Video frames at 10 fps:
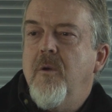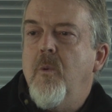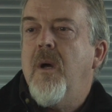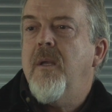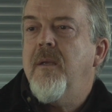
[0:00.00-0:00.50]

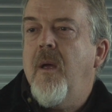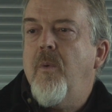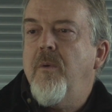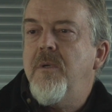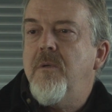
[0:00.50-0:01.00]
who aren't
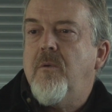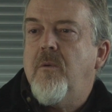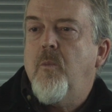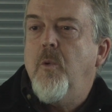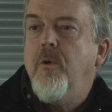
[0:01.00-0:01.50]
Aboriginal
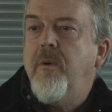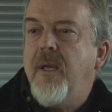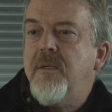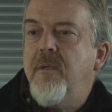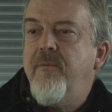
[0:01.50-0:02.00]
were
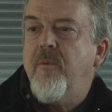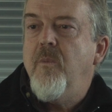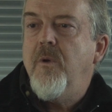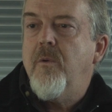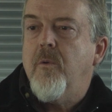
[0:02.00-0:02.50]
actually
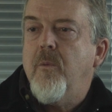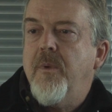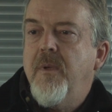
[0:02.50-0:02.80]
from Europe.